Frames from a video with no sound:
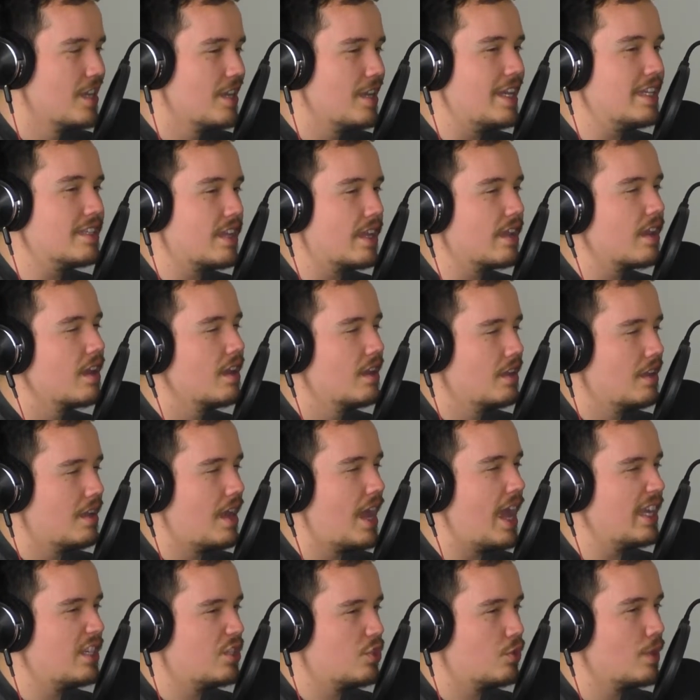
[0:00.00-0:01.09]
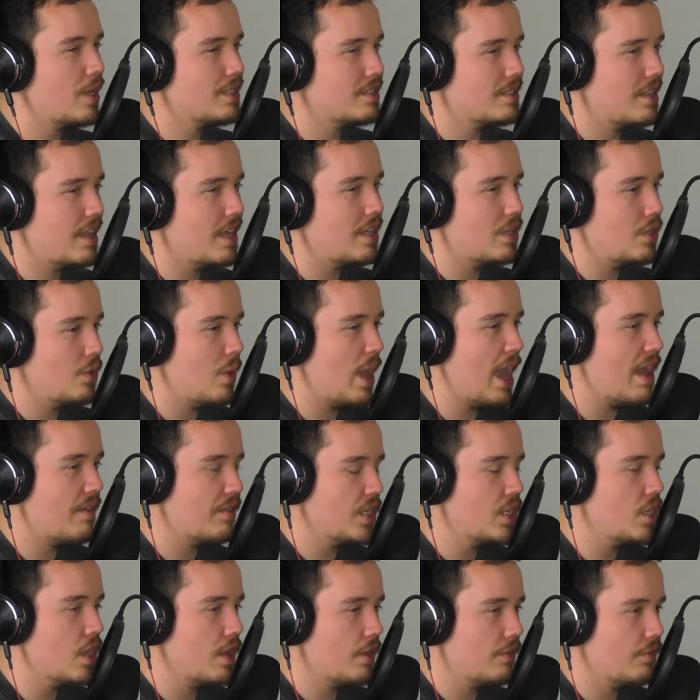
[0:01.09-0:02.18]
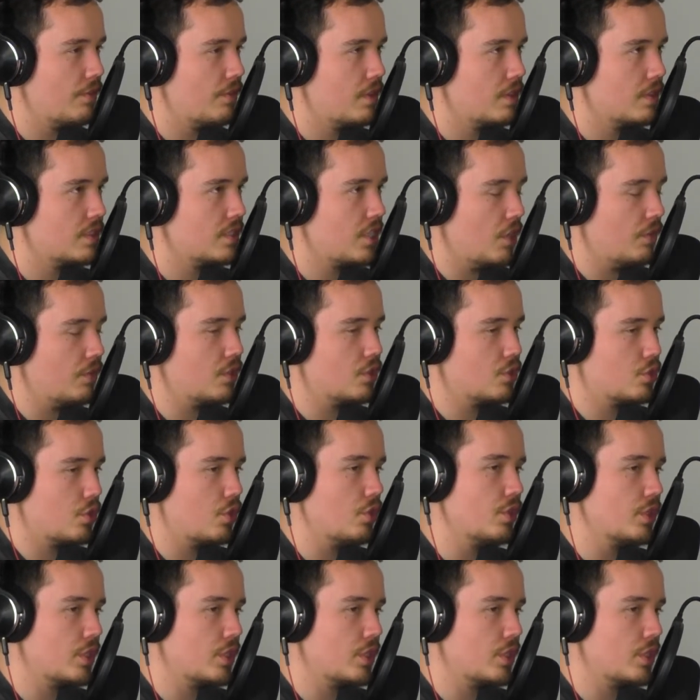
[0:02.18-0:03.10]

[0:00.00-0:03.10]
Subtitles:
He's like, "I trust that you have enough self-control.